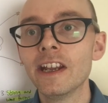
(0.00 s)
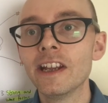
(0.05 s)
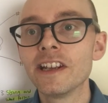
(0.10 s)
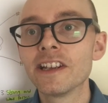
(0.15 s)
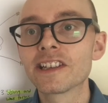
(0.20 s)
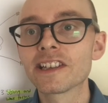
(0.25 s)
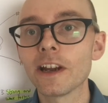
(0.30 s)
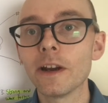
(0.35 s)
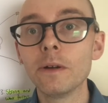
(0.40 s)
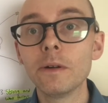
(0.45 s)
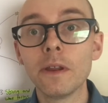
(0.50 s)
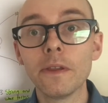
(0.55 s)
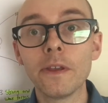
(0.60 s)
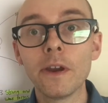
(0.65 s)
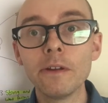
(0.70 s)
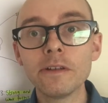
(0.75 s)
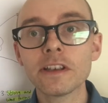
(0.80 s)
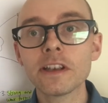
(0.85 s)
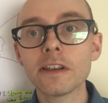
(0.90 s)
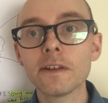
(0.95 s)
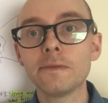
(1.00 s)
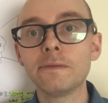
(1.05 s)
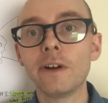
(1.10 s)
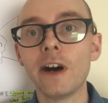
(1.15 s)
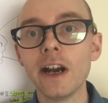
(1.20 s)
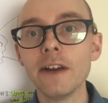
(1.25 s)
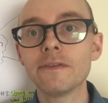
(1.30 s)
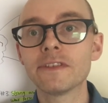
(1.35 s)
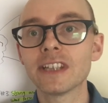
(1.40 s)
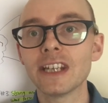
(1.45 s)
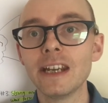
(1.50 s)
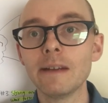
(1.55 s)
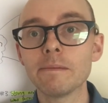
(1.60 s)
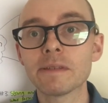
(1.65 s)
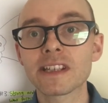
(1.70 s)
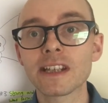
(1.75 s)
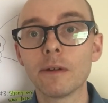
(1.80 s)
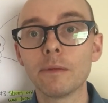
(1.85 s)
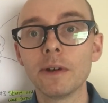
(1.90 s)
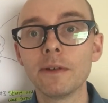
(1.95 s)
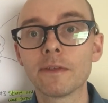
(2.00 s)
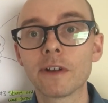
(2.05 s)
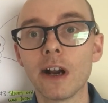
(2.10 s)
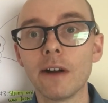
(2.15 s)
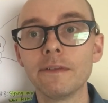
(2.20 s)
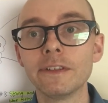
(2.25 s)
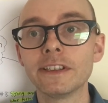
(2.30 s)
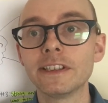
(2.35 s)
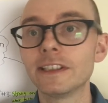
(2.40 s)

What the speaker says: So those are the 5 tips that we've covered